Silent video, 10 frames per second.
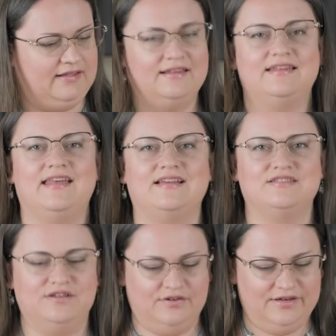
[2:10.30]

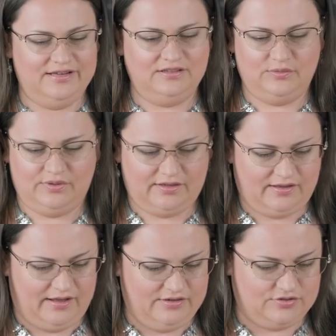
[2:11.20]
Next ingredient you want to
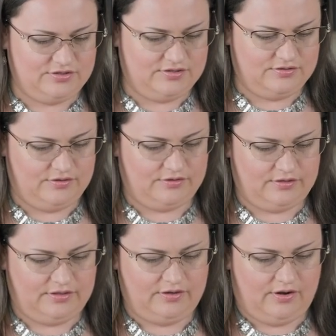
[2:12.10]
cut is just your
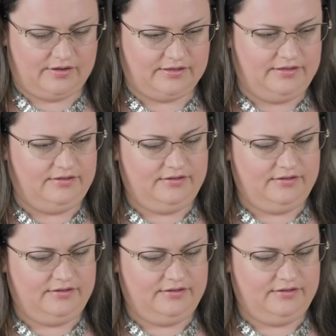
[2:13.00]
green onion.